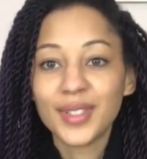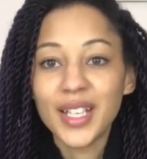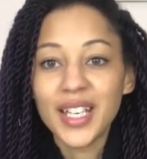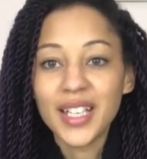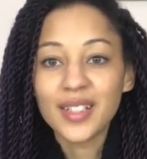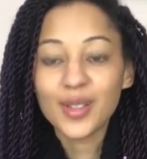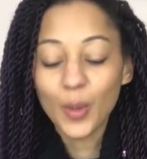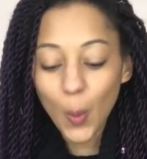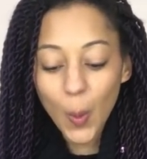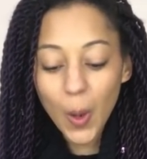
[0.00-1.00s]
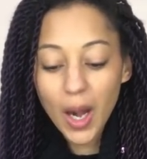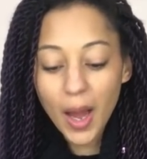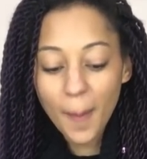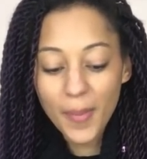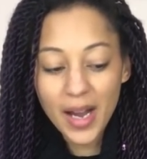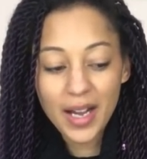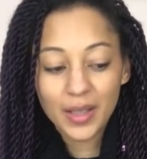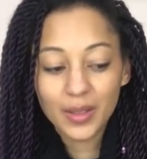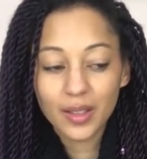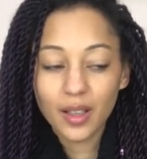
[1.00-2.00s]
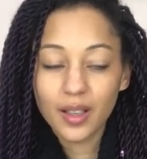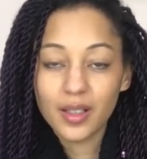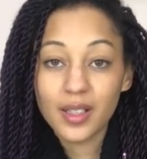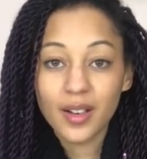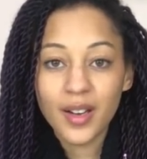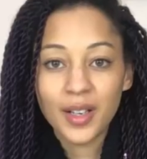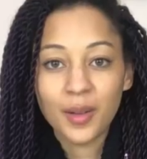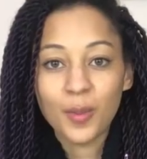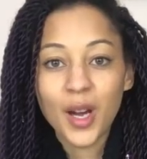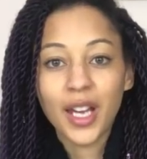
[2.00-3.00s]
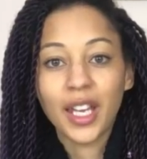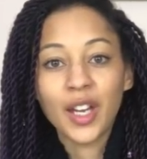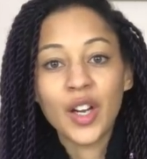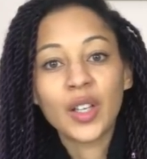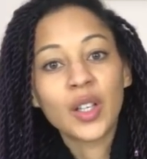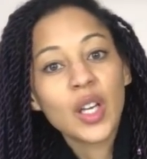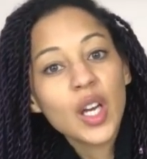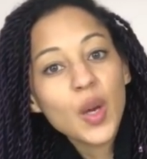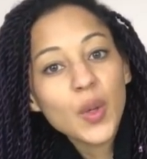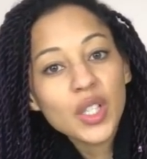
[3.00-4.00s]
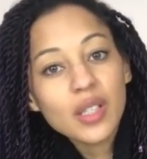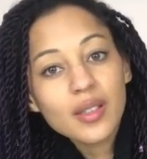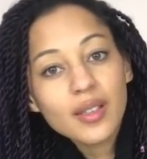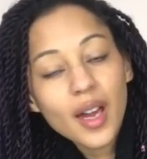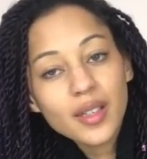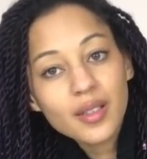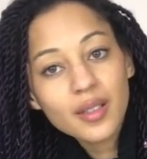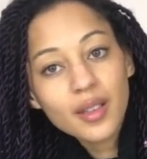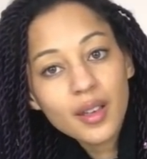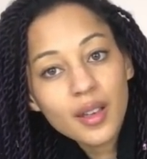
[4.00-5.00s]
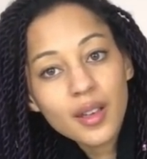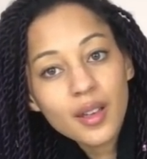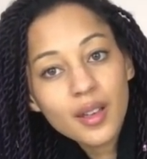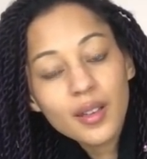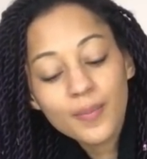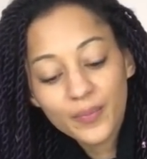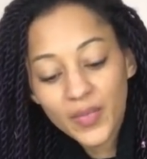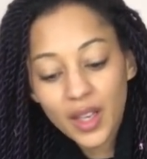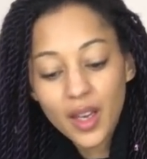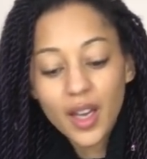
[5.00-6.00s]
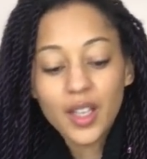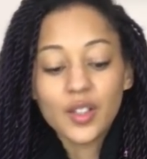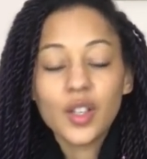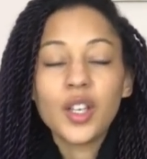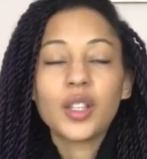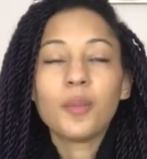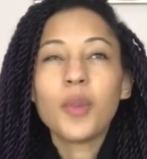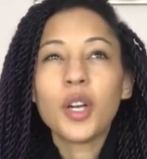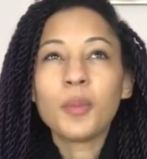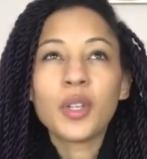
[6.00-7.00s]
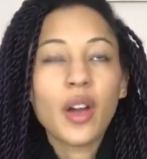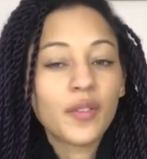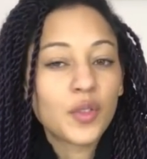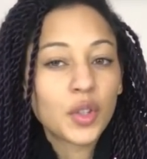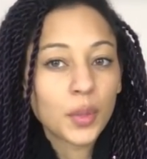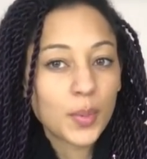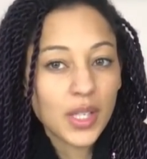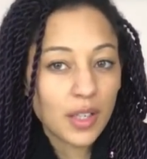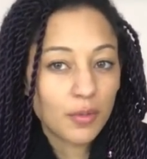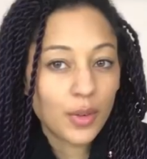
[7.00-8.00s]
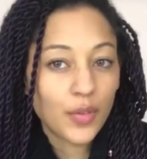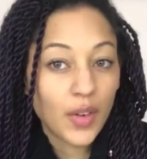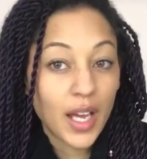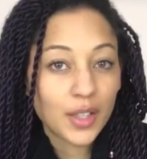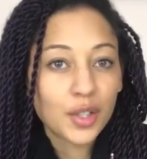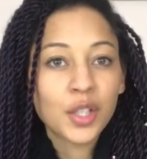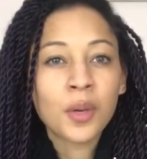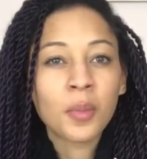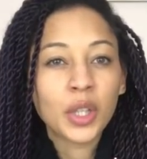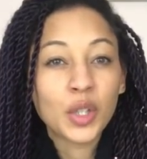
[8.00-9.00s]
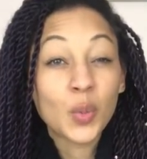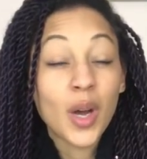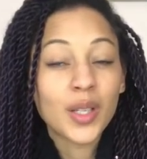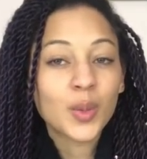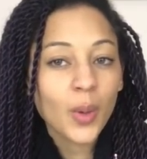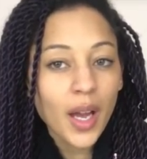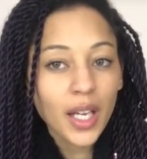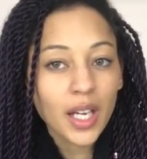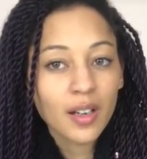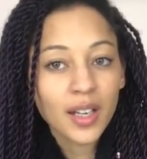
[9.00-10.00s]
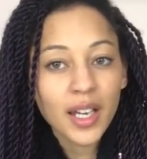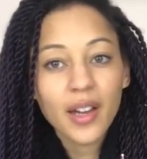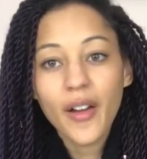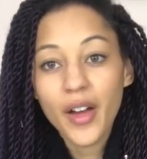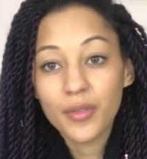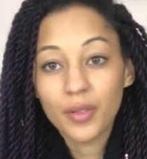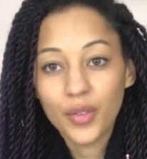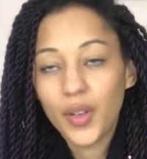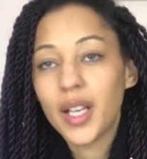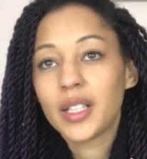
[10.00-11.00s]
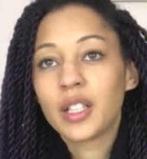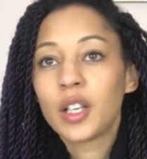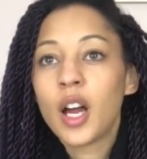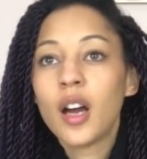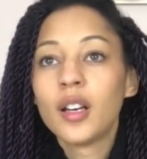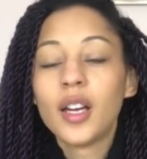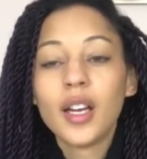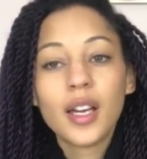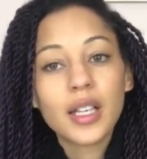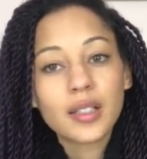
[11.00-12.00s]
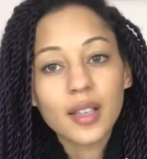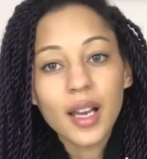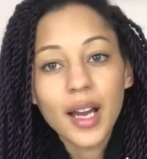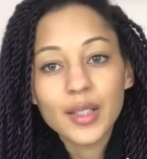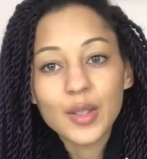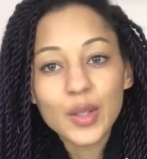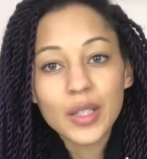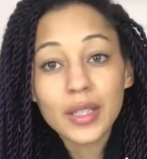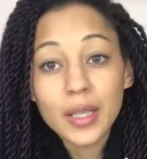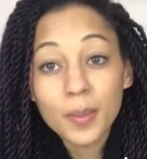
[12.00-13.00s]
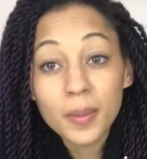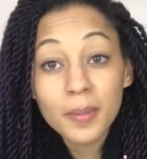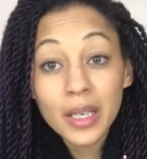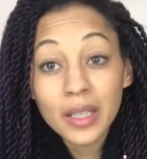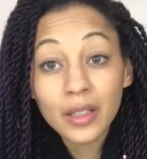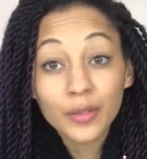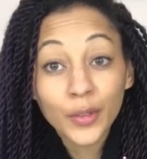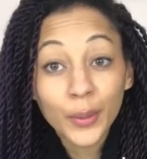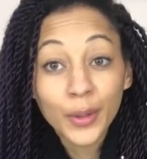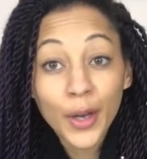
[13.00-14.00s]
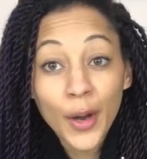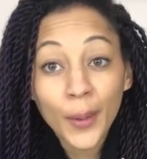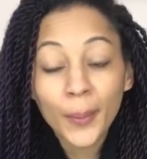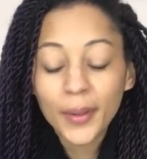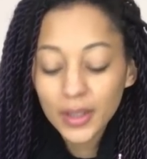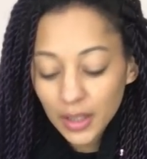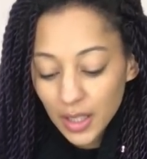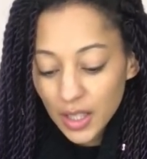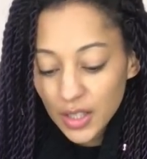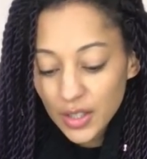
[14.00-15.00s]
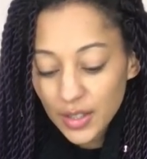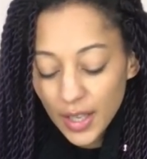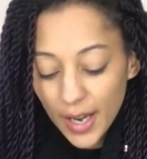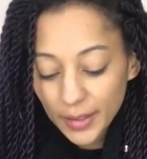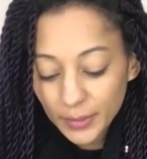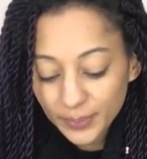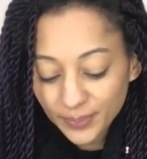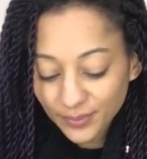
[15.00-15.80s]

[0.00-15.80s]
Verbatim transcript: is all about a design I'm working on, which is sat in here. And at the moment I've dubbed it Reflection because whilst working on it, I've reflected a lot because I like to do the deep and meaningful, y'all. So,